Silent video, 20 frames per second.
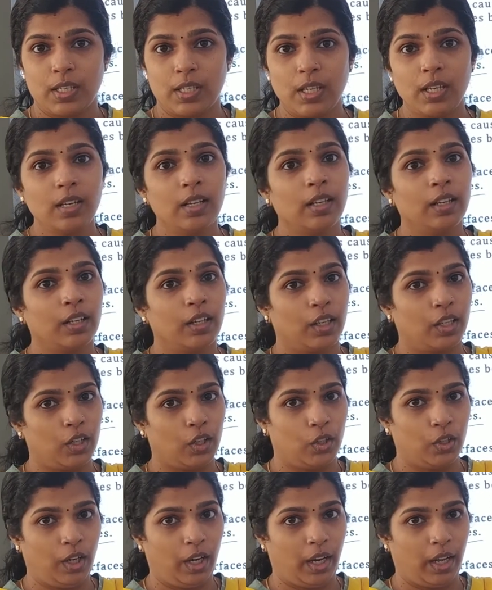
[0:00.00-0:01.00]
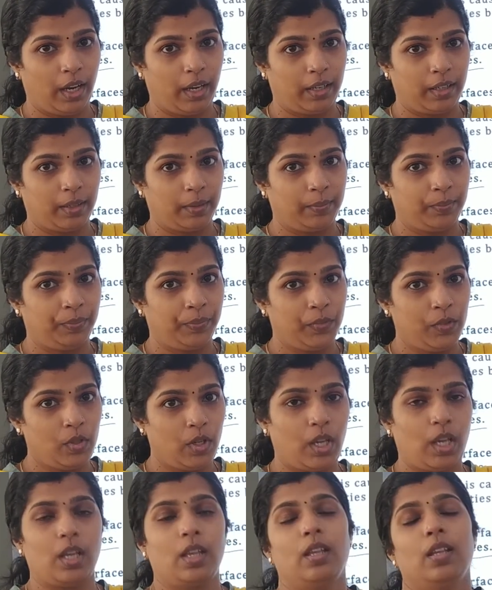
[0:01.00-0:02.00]
in contact.
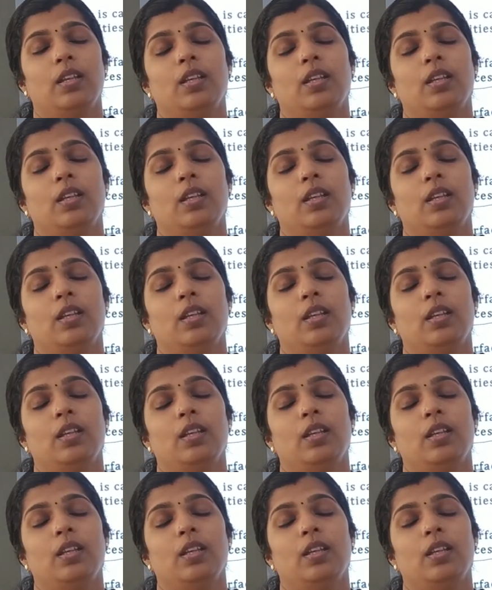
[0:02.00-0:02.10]
Okay.